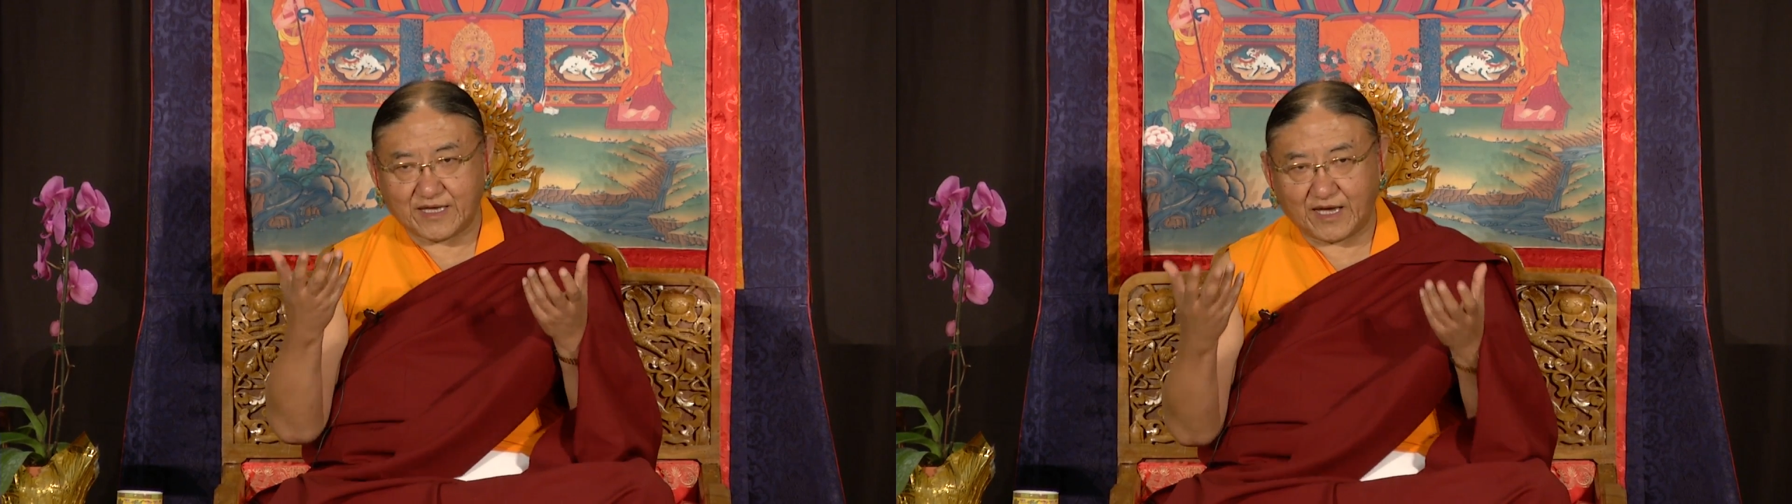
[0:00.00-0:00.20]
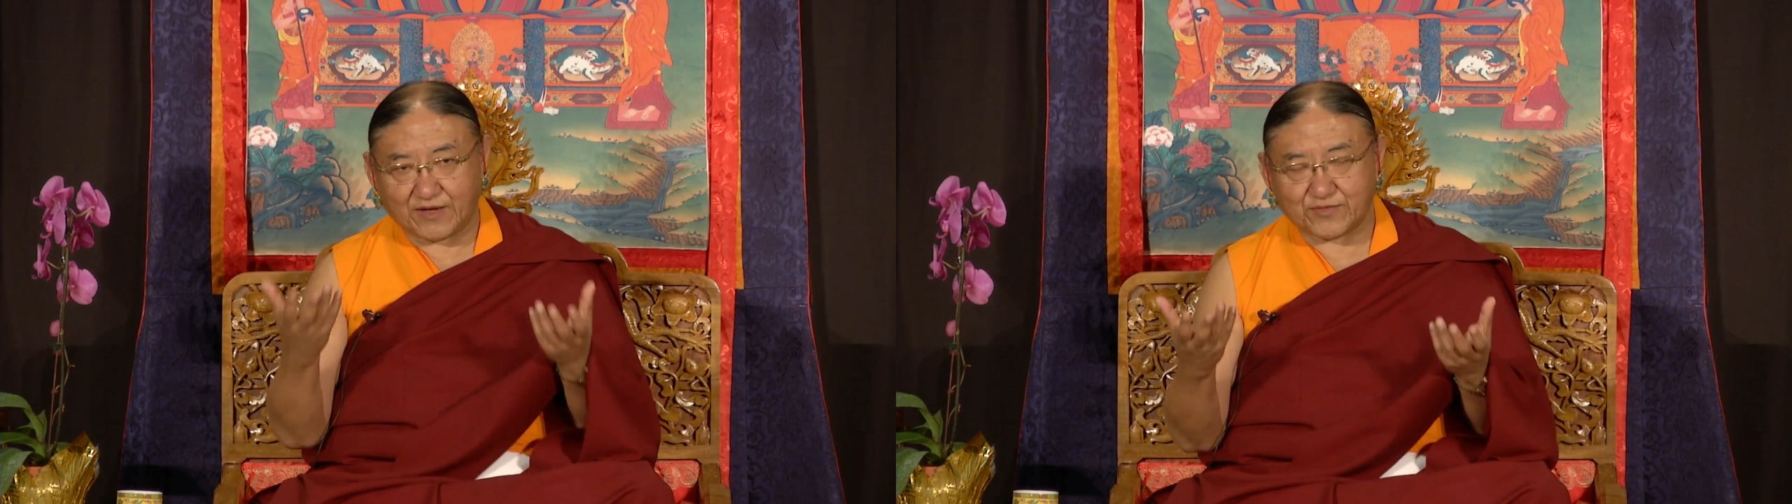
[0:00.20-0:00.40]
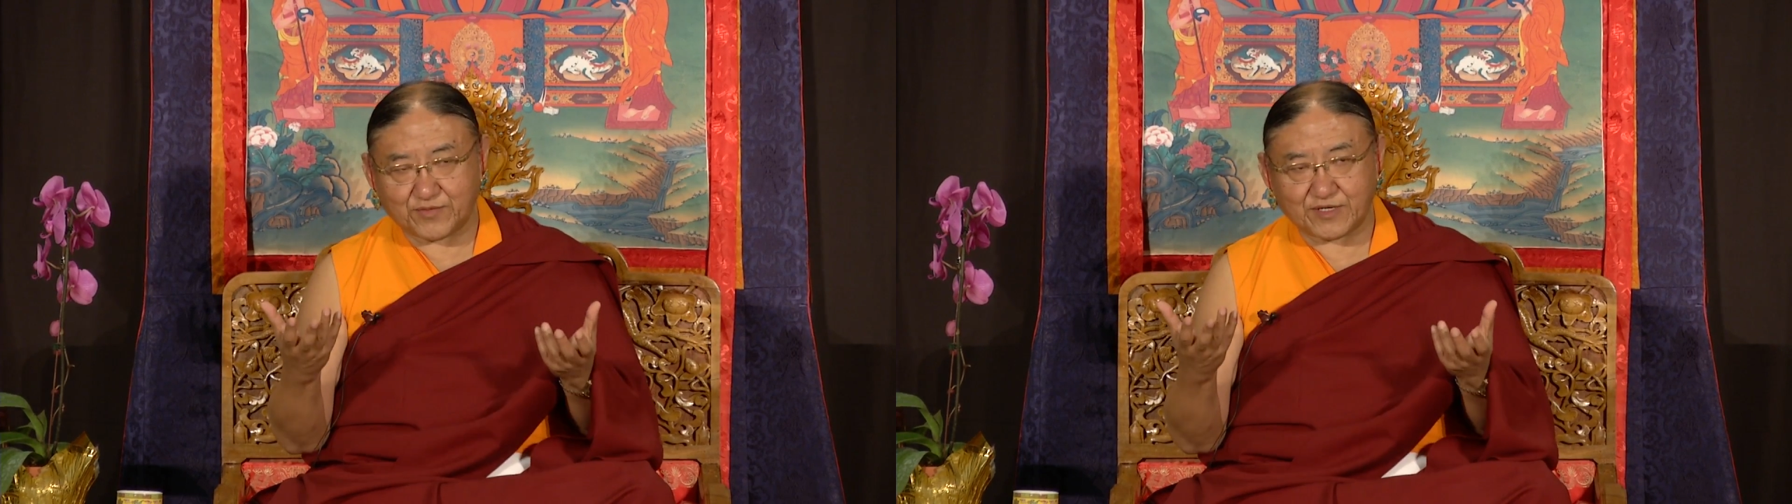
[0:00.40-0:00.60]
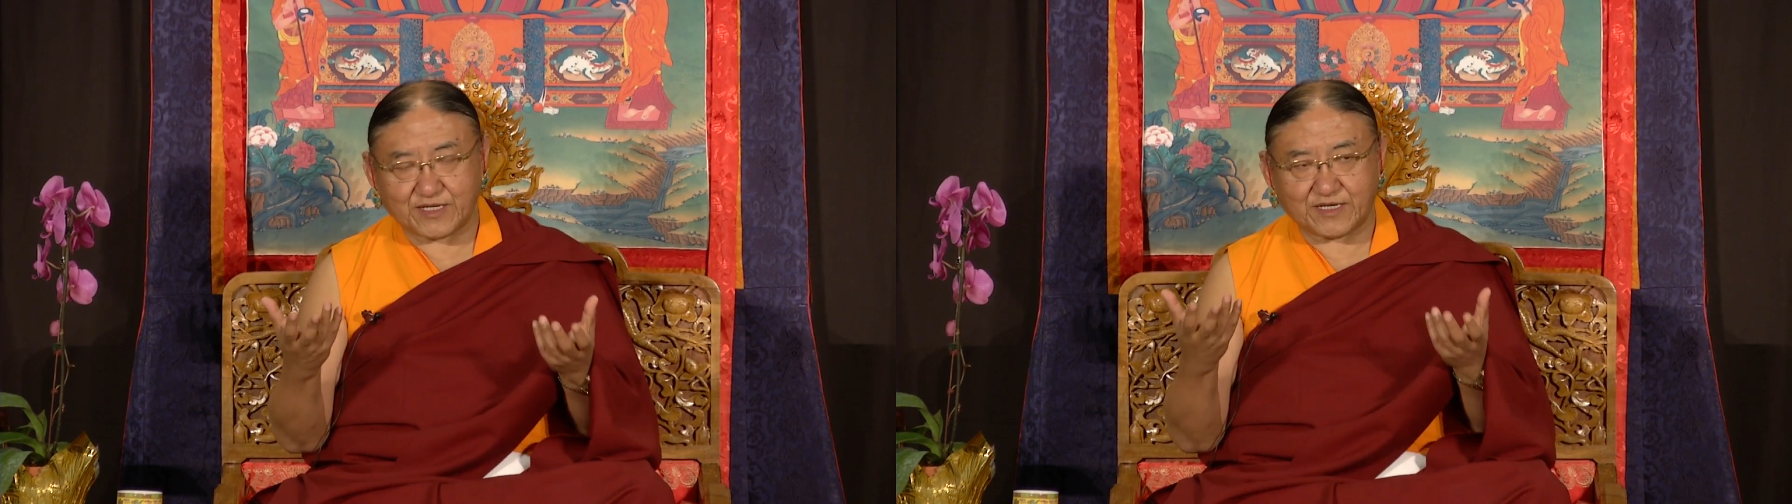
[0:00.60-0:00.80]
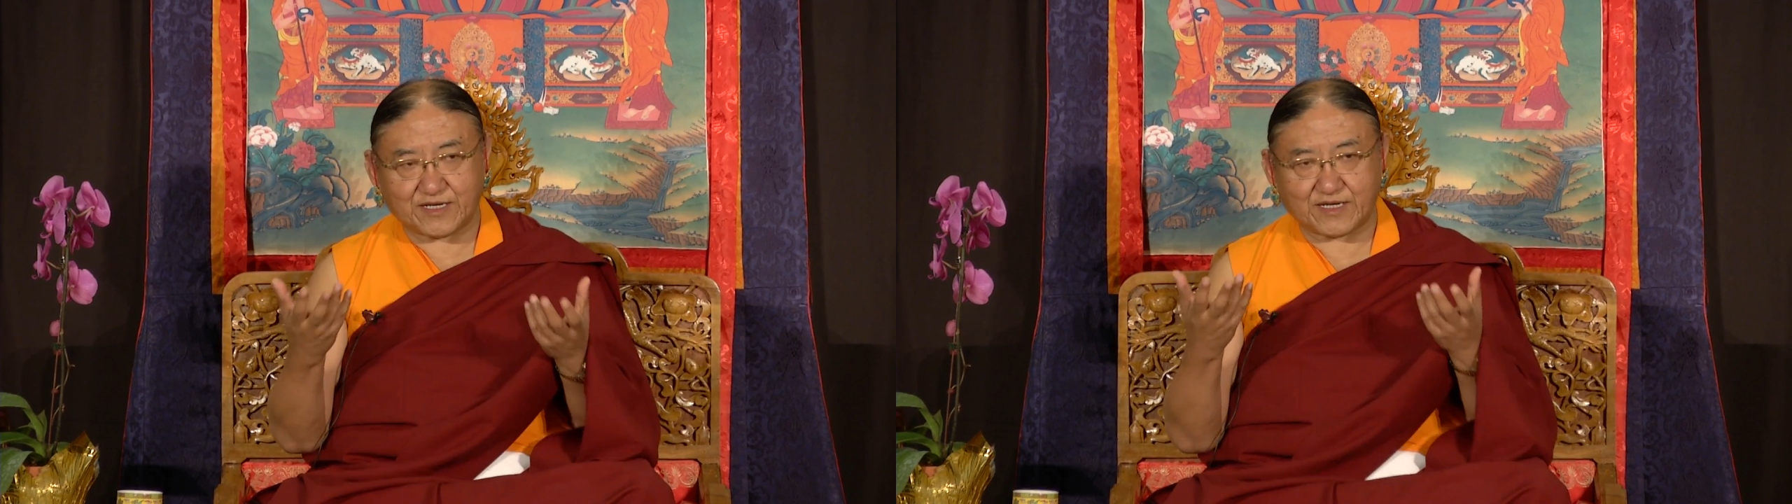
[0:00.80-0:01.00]

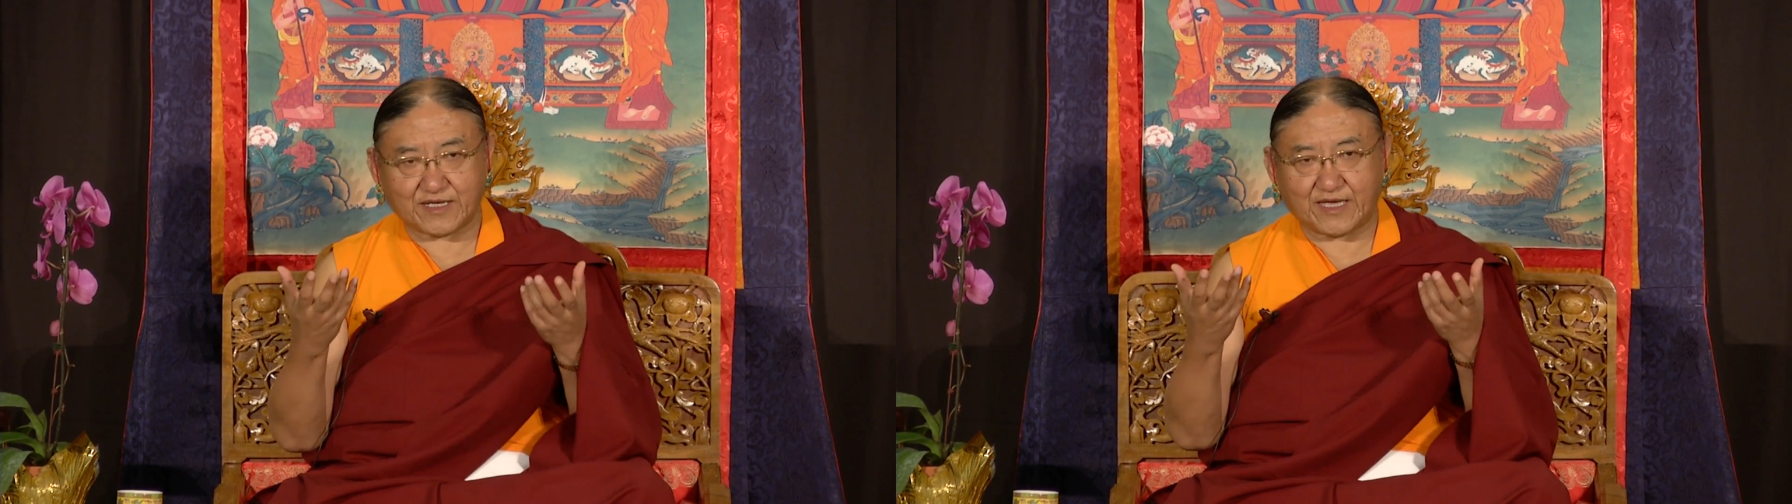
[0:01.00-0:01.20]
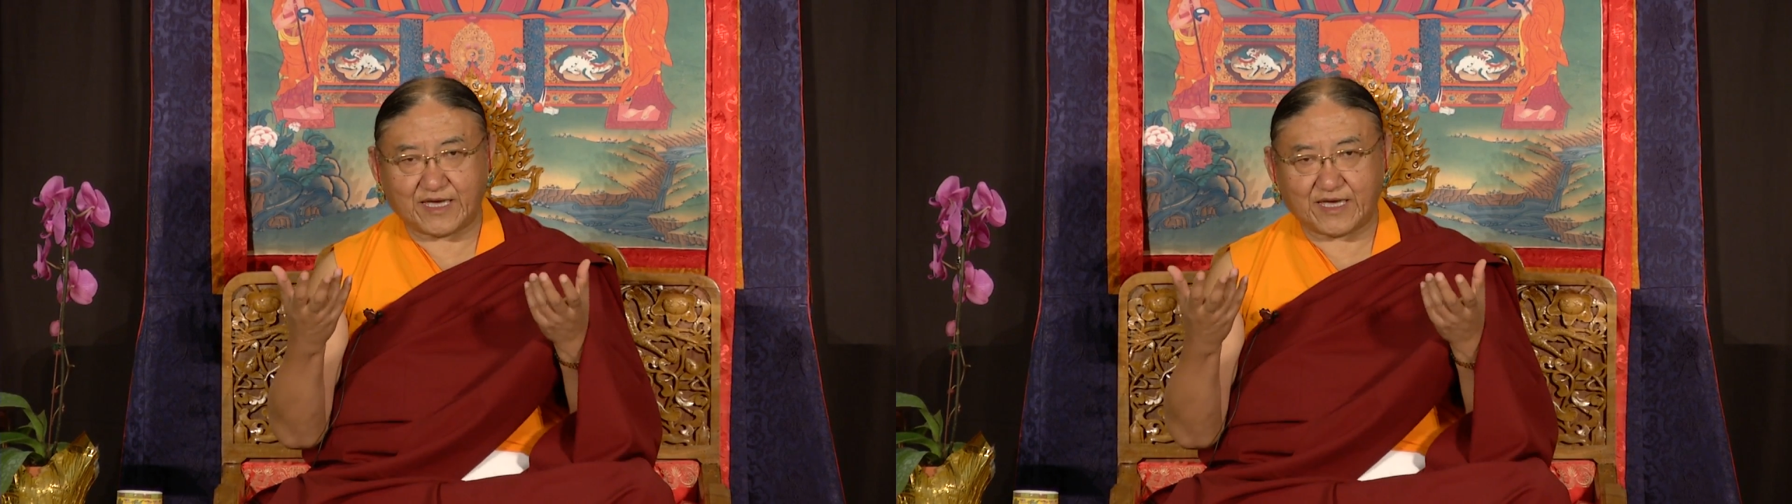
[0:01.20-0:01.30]
outwardly, like